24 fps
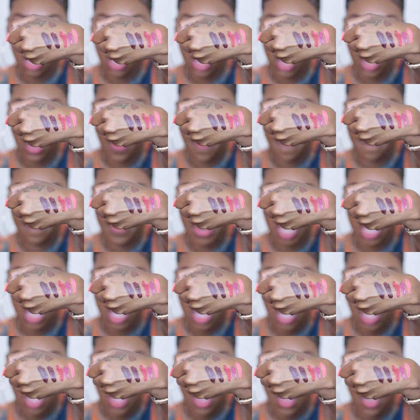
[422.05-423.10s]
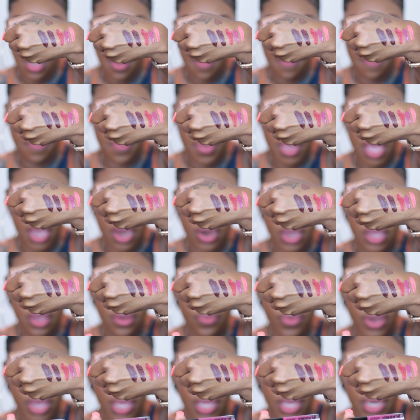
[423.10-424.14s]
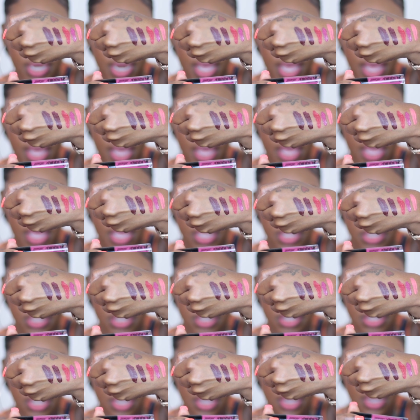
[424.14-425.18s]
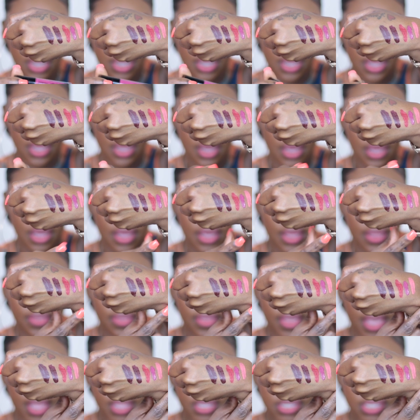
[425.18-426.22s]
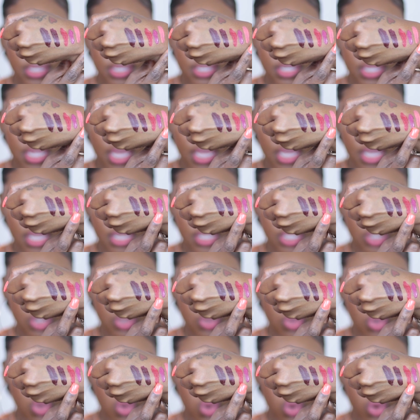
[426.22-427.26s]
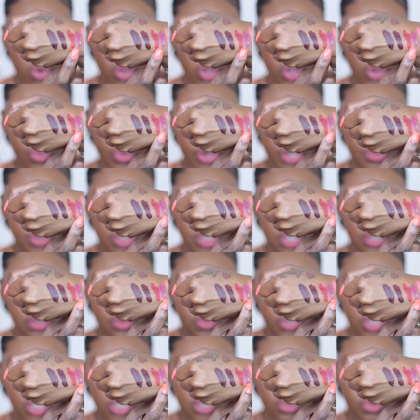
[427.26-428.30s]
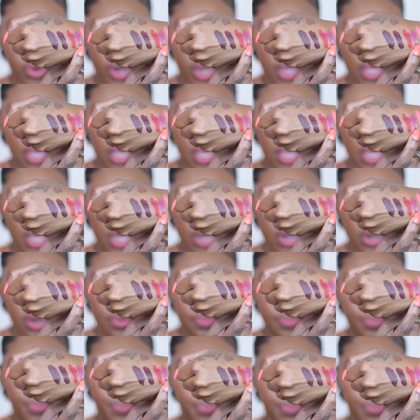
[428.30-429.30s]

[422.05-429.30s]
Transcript: um Berry Recognize, and that's second to Coral Corruption, which is right here.